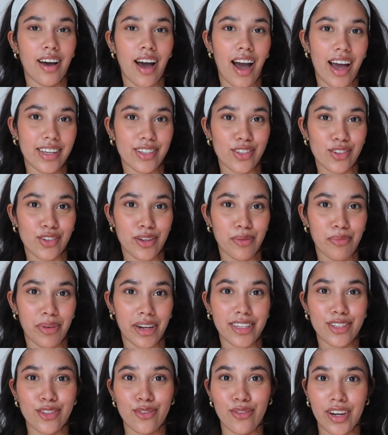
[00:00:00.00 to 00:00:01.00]
ice cream, and
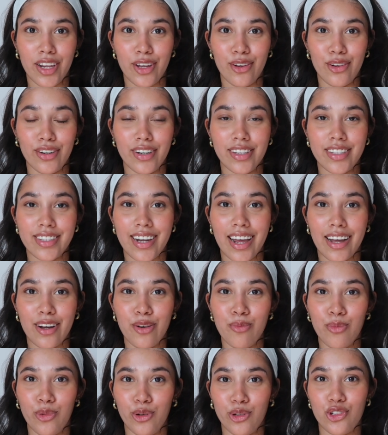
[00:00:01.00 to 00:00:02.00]
it's very good. It's like a
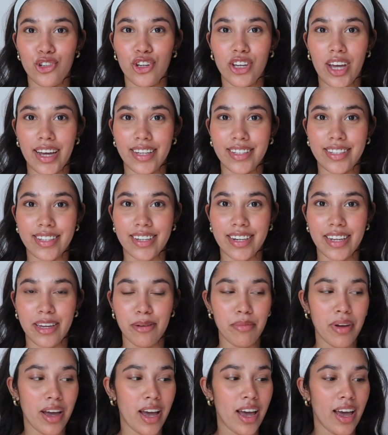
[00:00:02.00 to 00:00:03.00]
mochi ice
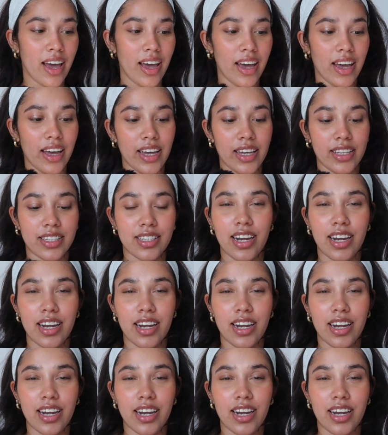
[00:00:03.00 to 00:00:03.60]
cream. It's